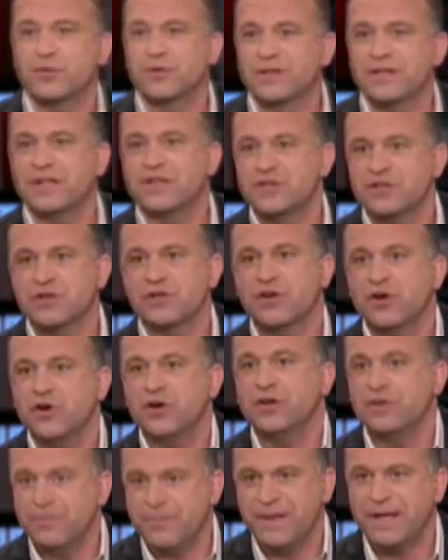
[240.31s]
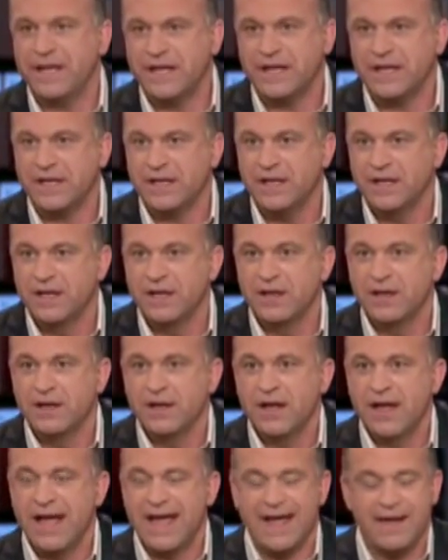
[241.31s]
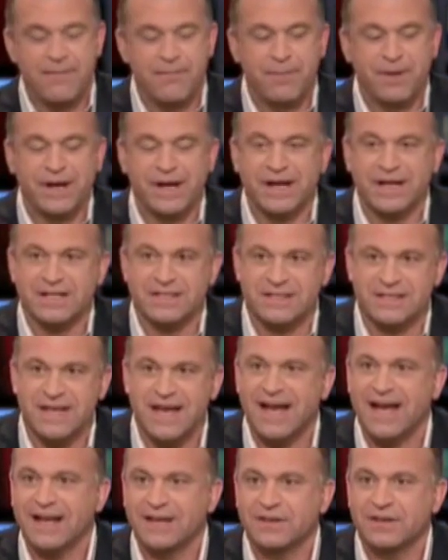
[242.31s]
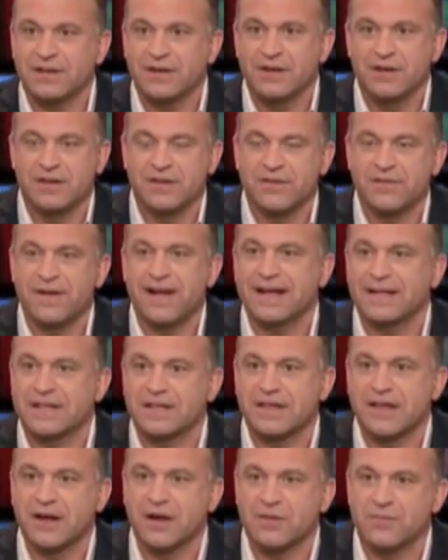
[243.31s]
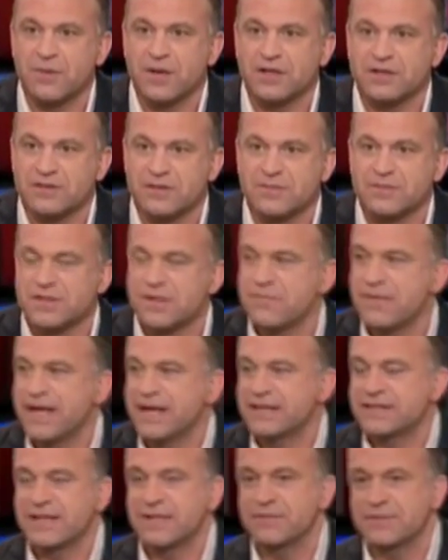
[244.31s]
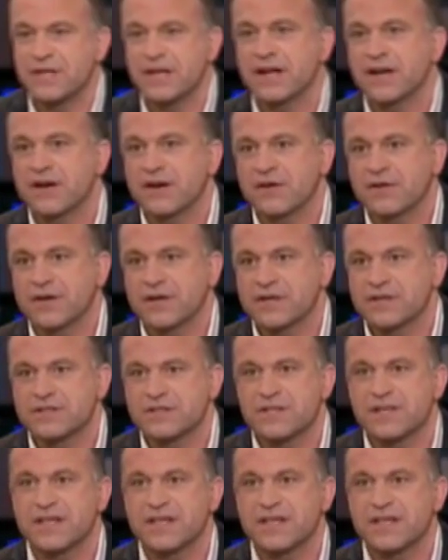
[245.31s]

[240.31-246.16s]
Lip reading: religion could be, but it is not the fact that they are Muslims that makes them terrorists.